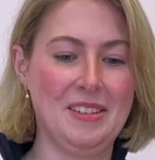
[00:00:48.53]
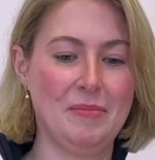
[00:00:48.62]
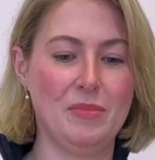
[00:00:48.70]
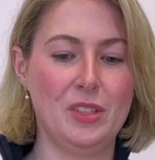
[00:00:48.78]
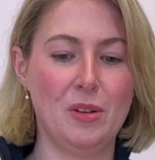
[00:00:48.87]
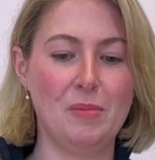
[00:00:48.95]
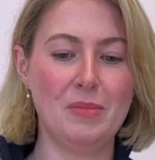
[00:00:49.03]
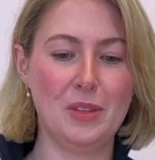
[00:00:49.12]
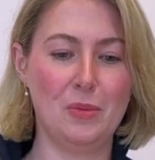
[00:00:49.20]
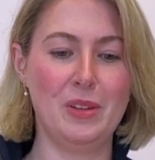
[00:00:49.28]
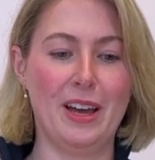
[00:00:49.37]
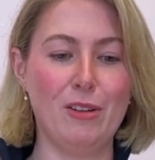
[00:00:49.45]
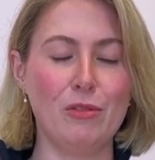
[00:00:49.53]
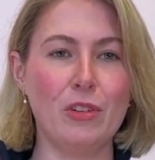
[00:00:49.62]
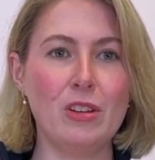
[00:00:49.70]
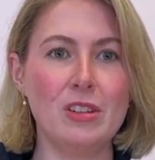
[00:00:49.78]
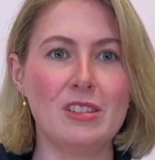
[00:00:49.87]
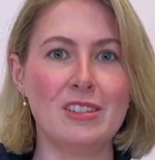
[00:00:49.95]
So without
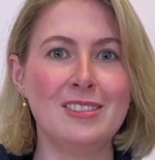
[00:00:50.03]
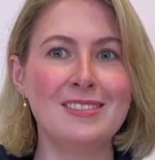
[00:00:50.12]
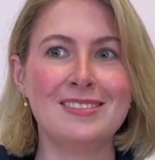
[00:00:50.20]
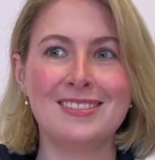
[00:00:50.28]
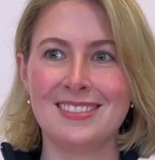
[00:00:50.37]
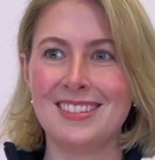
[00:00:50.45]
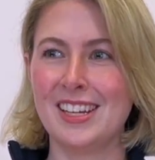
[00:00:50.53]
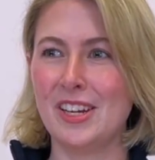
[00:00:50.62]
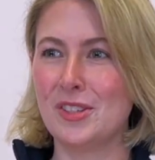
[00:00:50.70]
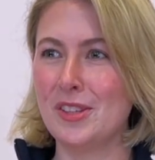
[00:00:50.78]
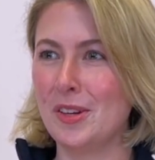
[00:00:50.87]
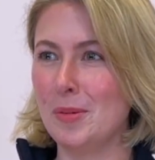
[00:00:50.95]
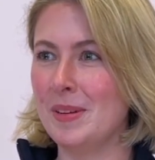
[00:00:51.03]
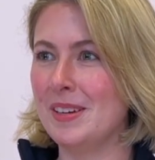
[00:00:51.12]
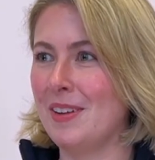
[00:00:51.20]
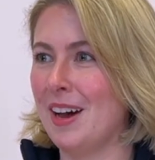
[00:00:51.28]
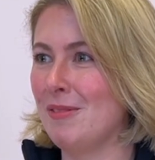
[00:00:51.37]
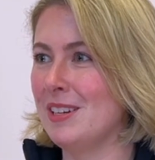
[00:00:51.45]
further ado, here's a little bit
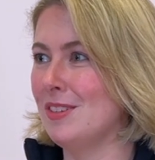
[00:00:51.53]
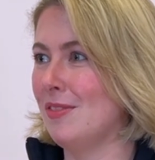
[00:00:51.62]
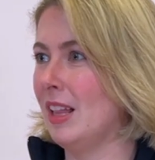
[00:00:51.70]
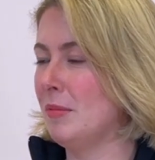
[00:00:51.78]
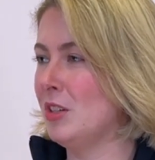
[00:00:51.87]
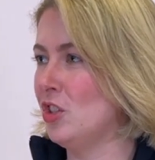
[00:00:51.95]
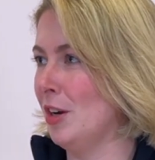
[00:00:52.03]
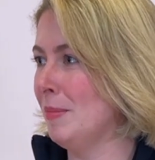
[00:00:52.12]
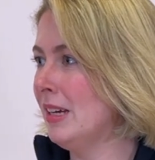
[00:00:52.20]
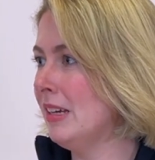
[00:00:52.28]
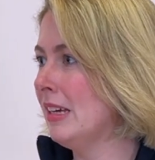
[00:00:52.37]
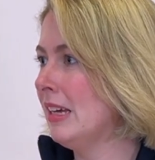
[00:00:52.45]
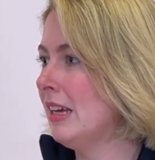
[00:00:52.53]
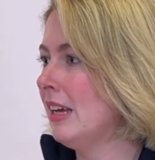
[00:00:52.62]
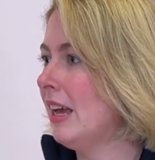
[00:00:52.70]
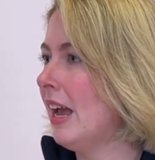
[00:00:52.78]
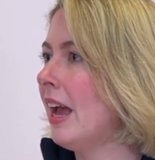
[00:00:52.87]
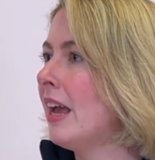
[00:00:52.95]
of how we developed Gemma.
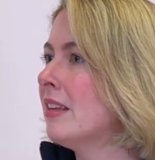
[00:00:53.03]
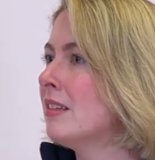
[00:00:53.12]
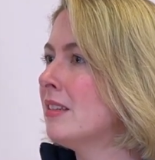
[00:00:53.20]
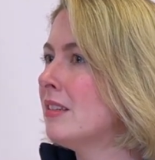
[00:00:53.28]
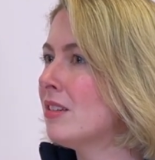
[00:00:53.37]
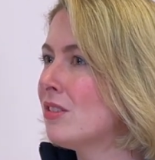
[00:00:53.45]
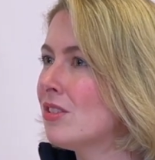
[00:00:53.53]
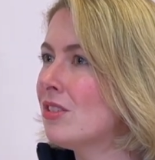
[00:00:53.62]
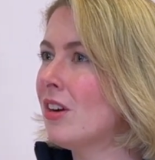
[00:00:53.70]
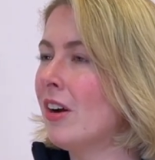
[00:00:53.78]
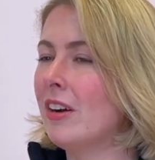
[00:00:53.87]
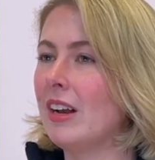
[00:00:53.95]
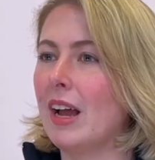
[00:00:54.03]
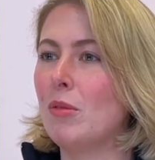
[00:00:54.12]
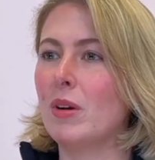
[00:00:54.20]
And to start, I want